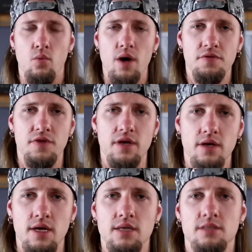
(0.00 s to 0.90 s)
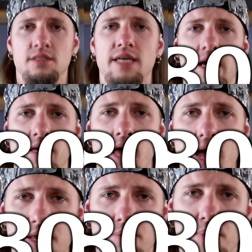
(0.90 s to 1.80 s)
one thing is
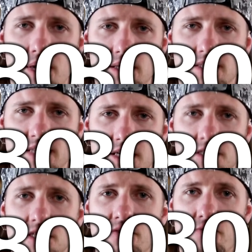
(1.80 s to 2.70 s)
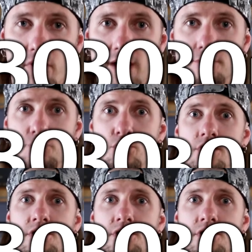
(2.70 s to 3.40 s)
1080p 60 frames per